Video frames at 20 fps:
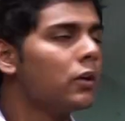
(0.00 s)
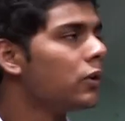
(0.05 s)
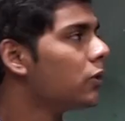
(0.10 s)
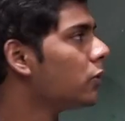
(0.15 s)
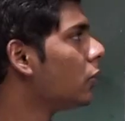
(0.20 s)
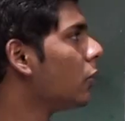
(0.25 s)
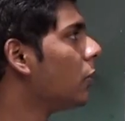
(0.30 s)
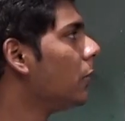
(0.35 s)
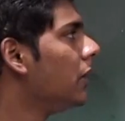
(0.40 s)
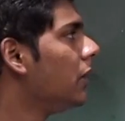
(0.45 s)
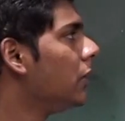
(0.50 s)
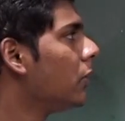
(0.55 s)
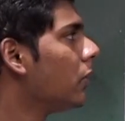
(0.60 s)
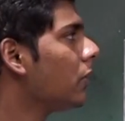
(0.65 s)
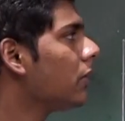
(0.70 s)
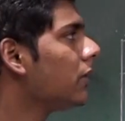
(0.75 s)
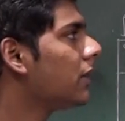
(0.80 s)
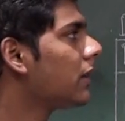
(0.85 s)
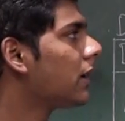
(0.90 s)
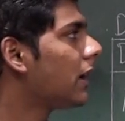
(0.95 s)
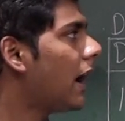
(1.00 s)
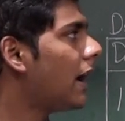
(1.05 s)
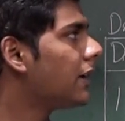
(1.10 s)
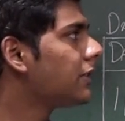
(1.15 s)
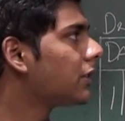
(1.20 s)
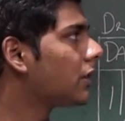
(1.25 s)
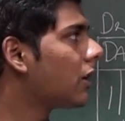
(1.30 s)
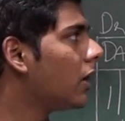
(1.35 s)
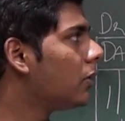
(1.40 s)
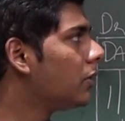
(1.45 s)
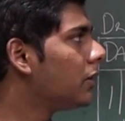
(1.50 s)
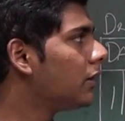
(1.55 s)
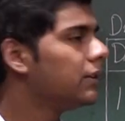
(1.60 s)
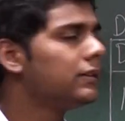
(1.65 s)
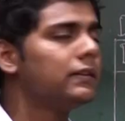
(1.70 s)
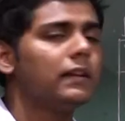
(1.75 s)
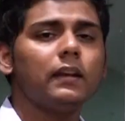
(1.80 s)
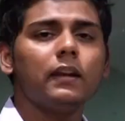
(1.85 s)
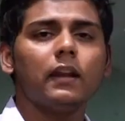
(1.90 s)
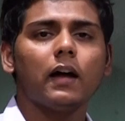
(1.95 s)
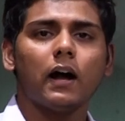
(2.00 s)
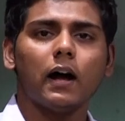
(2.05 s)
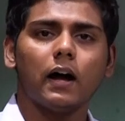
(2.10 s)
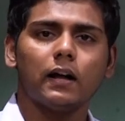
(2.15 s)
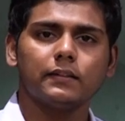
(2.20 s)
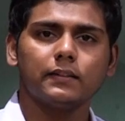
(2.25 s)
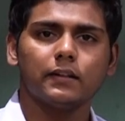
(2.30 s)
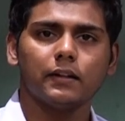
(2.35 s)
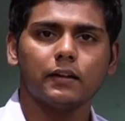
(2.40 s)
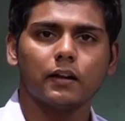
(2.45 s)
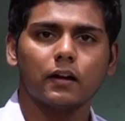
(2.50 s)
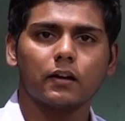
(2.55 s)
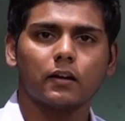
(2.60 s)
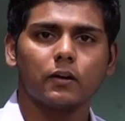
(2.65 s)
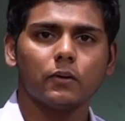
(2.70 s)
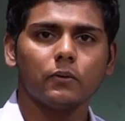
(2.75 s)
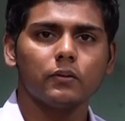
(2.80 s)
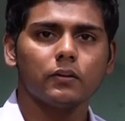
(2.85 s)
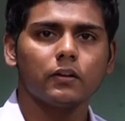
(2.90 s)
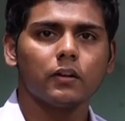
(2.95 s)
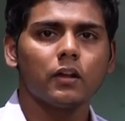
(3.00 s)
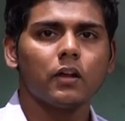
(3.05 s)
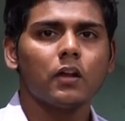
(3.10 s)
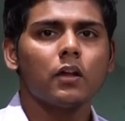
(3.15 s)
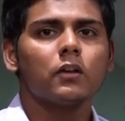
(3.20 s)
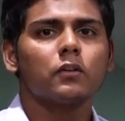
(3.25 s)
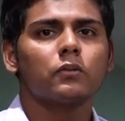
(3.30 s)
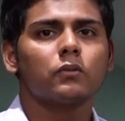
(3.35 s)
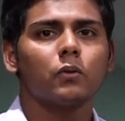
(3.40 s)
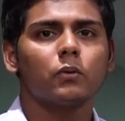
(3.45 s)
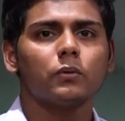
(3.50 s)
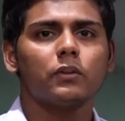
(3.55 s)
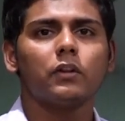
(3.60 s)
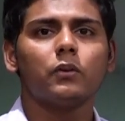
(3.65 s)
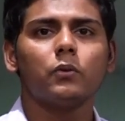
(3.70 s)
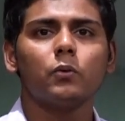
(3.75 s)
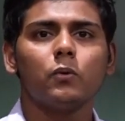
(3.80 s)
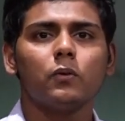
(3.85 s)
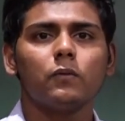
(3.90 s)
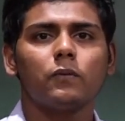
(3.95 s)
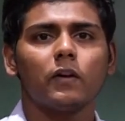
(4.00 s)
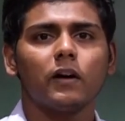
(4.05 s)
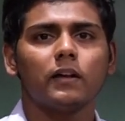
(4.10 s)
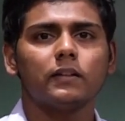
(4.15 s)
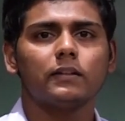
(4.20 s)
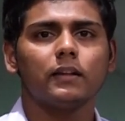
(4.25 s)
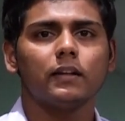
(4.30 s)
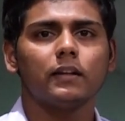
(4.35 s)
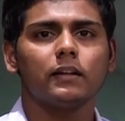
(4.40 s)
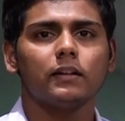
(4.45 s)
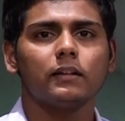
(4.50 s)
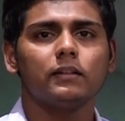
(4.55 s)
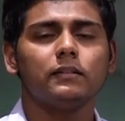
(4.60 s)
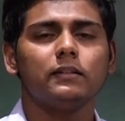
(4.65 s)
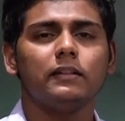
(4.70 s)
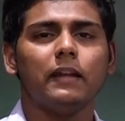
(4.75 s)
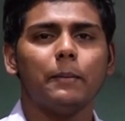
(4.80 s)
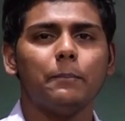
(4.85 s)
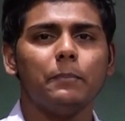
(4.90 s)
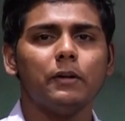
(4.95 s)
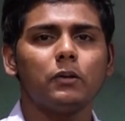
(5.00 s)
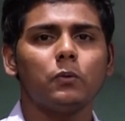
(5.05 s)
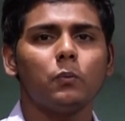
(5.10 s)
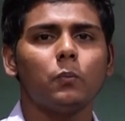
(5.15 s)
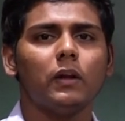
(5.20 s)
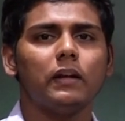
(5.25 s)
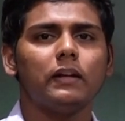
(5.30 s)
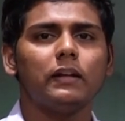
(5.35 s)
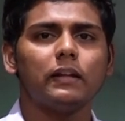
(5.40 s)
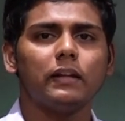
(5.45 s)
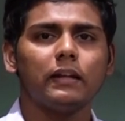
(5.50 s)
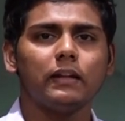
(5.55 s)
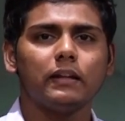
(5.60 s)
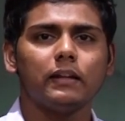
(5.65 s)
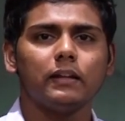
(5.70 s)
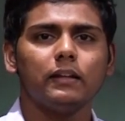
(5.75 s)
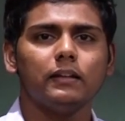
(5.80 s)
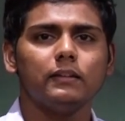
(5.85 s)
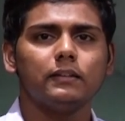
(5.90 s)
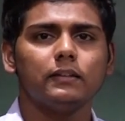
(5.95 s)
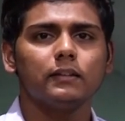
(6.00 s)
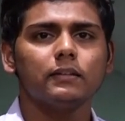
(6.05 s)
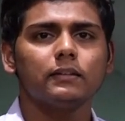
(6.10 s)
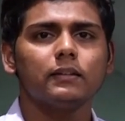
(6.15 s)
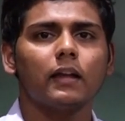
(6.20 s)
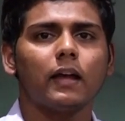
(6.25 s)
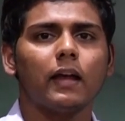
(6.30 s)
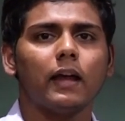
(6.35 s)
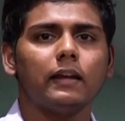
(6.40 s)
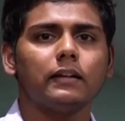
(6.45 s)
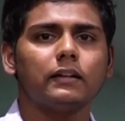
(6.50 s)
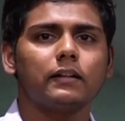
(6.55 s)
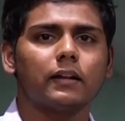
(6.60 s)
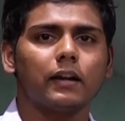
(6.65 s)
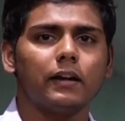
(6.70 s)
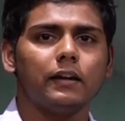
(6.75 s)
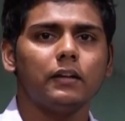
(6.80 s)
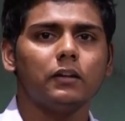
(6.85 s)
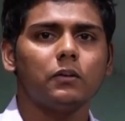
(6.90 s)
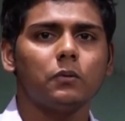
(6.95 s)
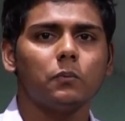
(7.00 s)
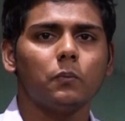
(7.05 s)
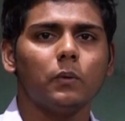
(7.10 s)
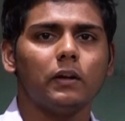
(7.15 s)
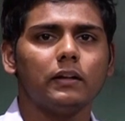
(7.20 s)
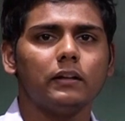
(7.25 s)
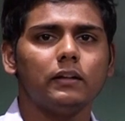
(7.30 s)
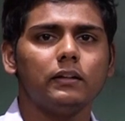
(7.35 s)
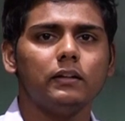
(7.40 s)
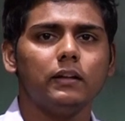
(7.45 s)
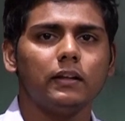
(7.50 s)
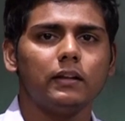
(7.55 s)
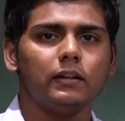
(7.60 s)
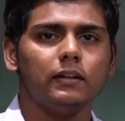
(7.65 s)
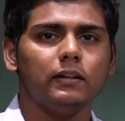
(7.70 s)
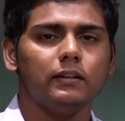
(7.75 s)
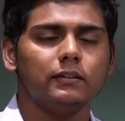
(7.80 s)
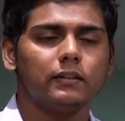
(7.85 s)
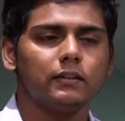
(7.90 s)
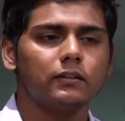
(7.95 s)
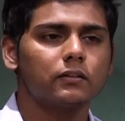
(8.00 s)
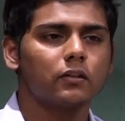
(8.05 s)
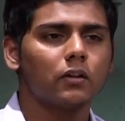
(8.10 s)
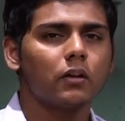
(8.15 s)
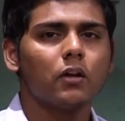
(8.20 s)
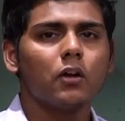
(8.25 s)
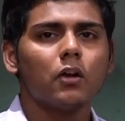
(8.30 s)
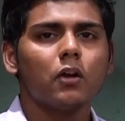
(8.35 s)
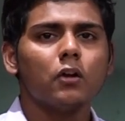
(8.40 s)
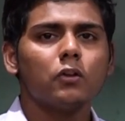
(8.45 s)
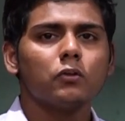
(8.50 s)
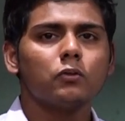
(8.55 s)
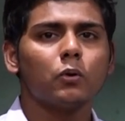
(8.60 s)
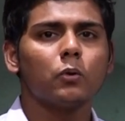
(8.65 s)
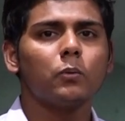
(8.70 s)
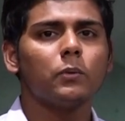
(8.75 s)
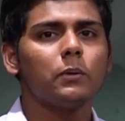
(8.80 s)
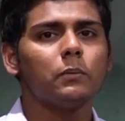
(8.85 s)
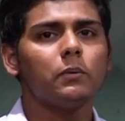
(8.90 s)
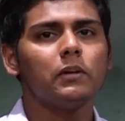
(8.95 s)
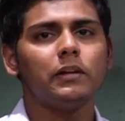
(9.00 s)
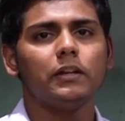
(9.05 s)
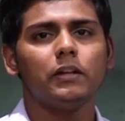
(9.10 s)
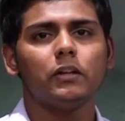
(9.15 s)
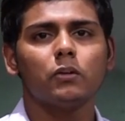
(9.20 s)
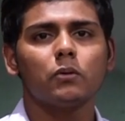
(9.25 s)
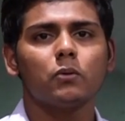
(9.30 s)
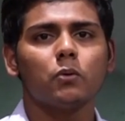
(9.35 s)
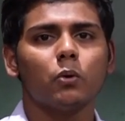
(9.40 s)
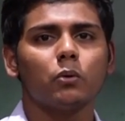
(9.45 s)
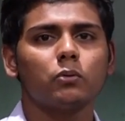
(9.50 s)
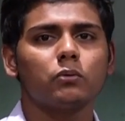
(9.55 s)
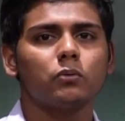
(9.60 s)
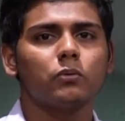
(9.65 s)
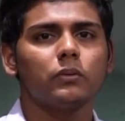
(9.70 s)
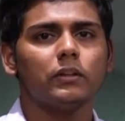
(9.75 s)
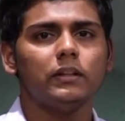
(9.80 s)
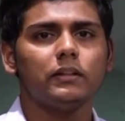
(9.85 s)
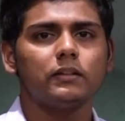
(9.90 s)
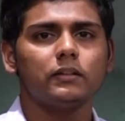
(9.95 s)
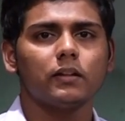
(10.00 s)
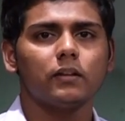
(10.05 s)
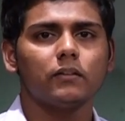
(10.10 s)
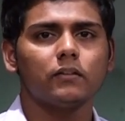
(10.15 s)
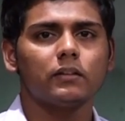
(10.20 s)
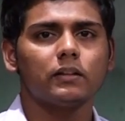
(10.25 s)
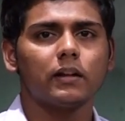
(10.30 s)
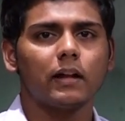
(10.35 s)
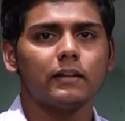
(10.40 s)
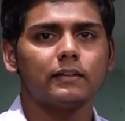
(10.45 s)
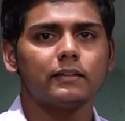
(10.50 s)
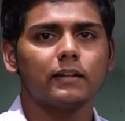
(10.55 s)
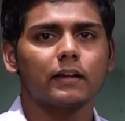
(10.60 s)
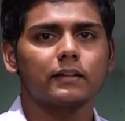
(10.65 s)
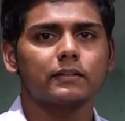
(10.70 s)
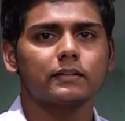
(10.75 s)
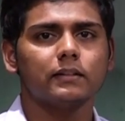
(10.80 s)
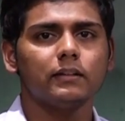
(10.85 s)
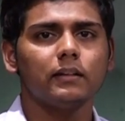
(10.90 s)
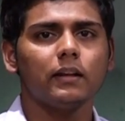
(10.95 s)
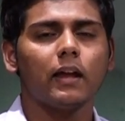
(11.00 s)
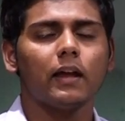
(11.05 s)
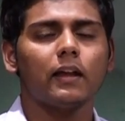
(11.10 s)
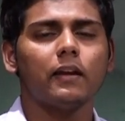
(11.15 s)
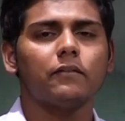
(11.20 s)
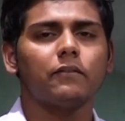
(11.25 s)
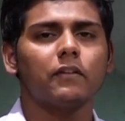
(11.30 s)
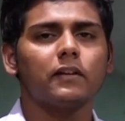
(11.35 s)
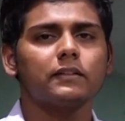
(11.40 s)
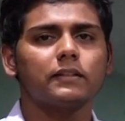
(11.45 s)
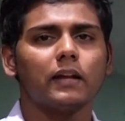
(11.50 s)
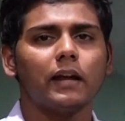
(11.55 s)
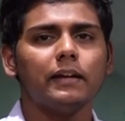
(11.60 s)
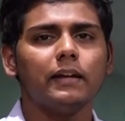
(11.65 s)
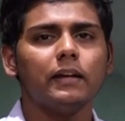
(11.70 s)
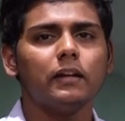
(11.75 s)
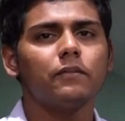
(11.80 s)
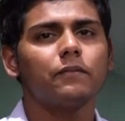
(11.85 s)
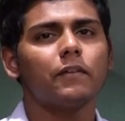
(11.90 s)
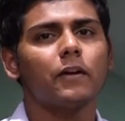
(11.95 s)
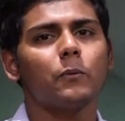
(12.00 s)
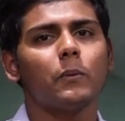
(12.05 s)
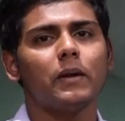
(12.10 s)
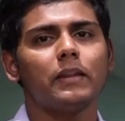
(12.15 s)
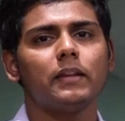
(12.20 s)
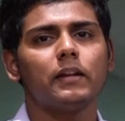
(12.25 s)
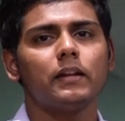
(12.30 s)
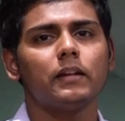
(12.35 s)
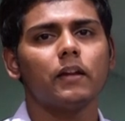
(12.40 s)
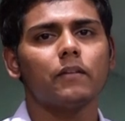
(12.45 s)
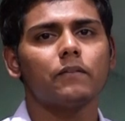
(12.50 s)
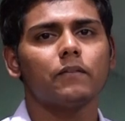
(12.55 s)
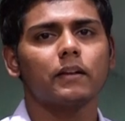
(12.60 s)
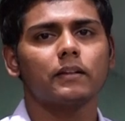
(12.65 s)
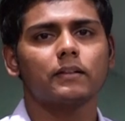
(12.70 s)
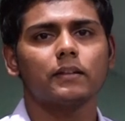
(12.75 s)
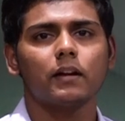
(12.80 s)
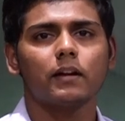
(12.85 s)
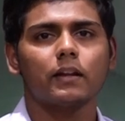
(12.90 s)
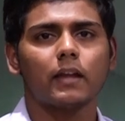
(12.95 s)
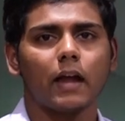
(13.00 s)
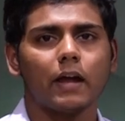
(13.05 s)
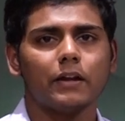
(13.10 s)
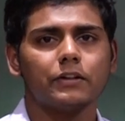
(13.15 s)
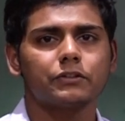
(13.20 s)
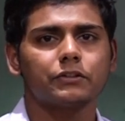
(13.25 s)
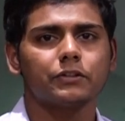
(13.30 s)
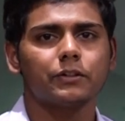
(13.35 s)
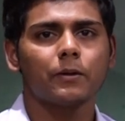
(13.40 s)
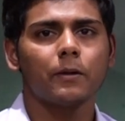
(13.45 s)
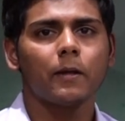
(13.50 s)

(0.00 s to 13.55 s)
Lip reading: So we know the cash account is an asset account. So the rule for asset is debit when it increases and credit when it decreases. So we will need to go through each and every transaction and first identify whether it affects our cash.